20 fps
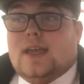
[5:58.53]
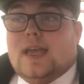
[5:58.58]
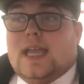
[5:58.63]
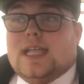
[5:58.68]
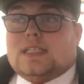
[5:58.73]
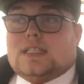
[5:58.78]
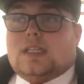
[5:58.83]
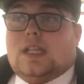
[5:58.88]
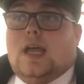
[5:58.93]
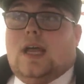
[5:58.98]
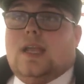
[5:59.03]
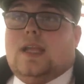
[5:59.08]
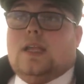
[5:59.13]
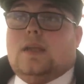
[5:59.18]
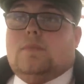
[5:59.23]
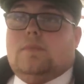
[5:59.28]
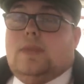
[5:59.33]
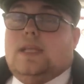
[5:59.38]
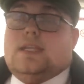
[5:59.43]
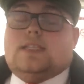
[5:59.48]
It's
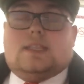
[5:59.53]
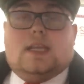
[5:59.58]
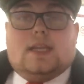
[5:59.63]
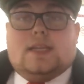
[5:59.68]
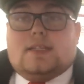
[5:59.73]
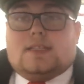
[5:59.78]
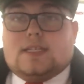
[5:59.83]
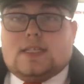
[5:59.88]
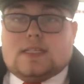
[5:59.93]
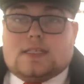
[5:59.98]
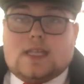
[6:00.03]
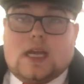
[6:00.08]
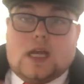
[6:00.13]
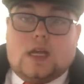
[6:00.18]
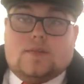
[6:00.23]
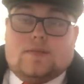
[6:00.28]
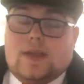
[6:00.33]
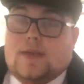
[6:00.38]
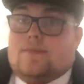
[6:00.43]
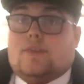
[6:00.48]
like me saying to
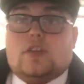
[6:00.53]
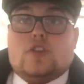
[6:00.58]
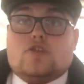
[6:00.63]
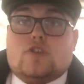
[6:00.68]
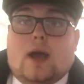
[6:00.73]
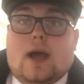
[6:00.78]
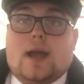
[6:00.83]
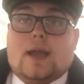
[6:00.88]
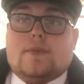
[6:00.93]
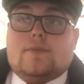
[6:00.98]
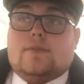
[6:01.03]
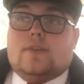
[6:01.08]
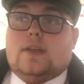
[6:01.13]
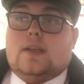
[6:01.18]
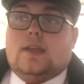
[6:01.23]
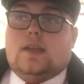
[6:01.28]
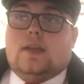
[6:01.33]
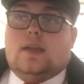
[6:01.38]
yourself, if you drive,